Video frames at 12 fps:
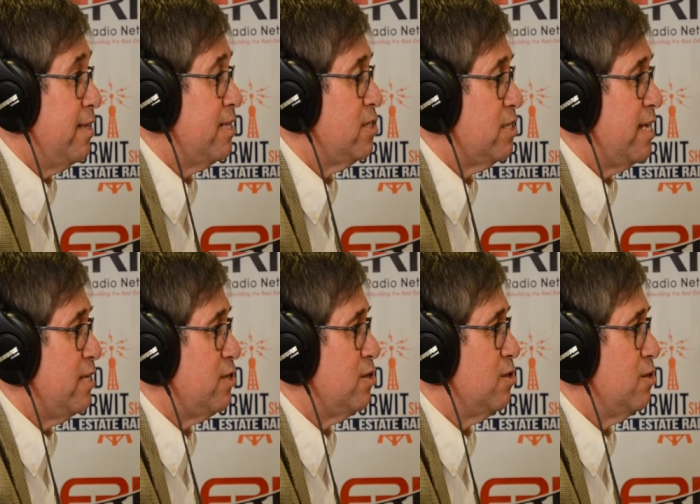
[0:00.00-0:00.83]
Then
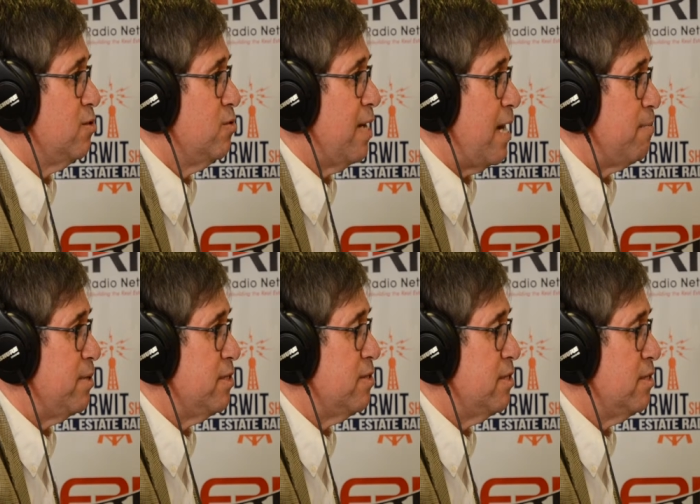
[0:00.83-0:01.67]
stage two
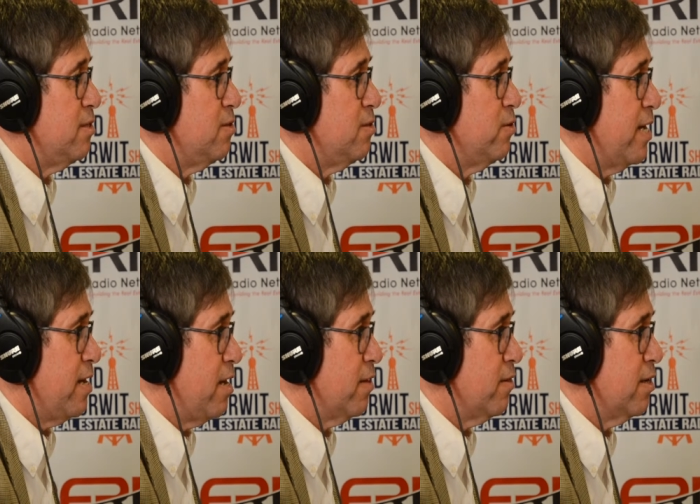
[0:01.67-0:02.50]
happens and you, you
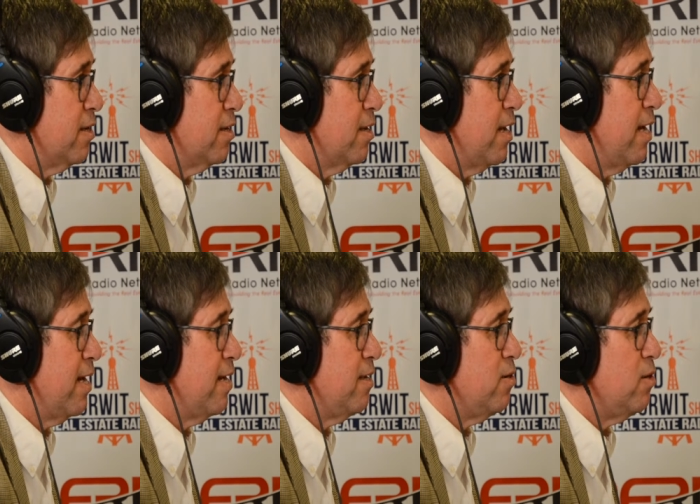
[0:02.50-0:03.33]
get nothing.
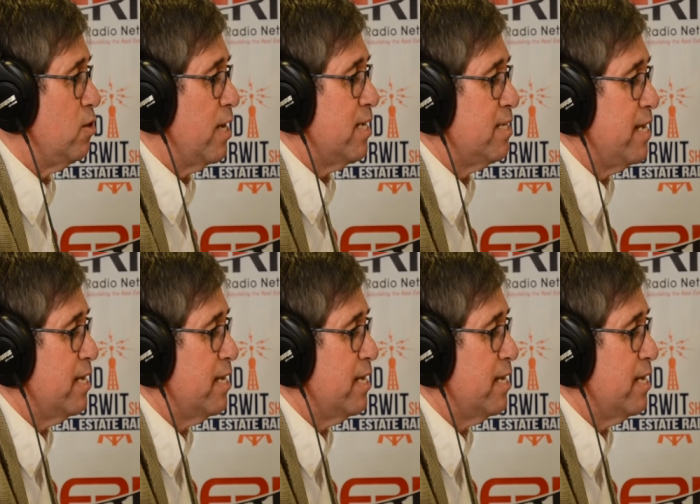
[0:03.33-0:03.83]
And you, you got to